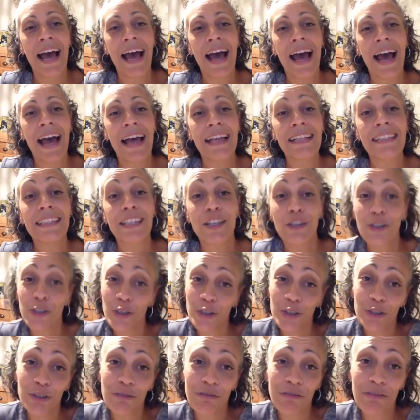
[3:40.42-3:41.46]
and a
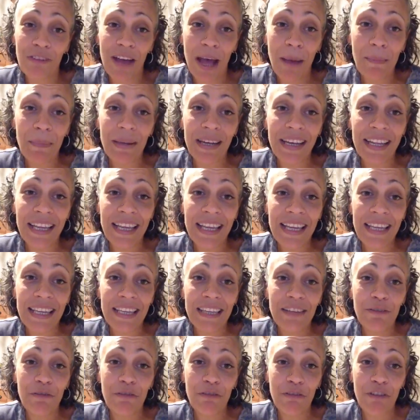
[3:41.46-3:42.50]
good family
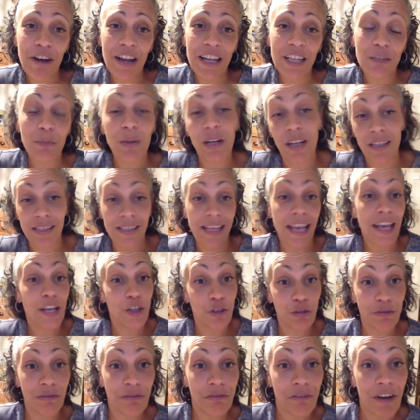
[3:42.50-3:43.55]
friend. Well, I say a
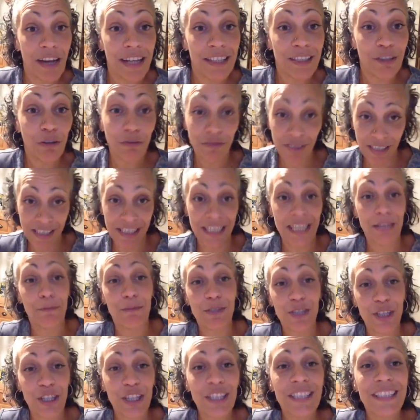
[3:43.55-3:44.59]
good friend, obviously it
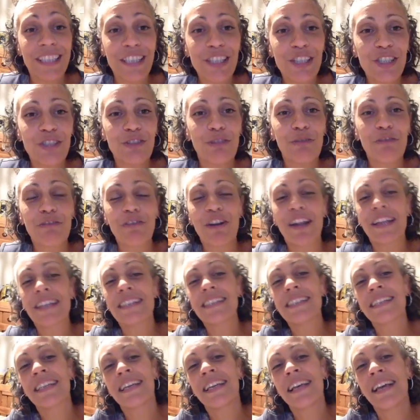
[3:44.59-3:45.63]
was a conditional
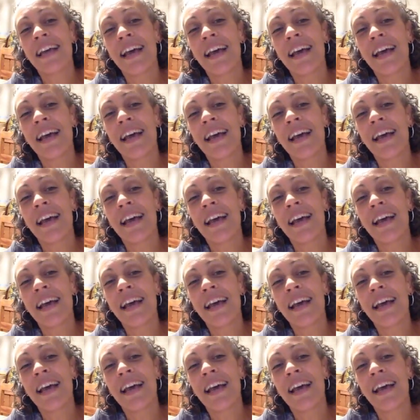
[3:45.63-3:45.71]
friend,